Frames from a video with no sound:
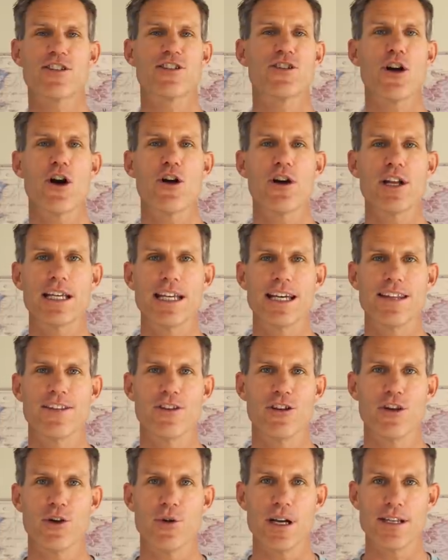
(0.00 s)
starting in
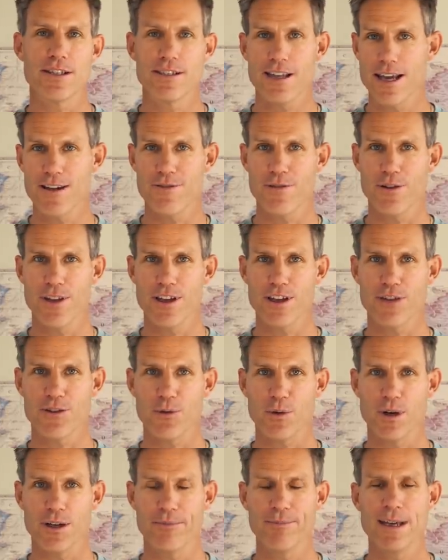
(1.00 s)
the USA for this
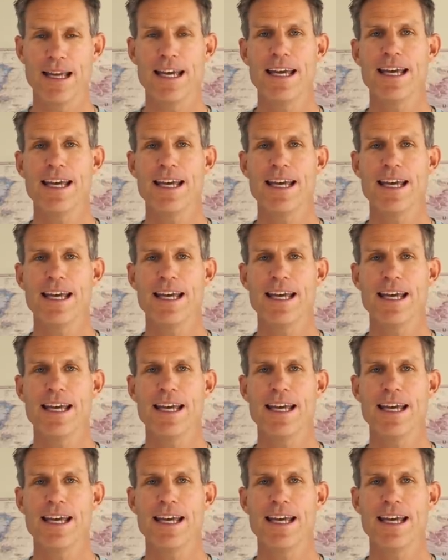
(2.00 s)
one.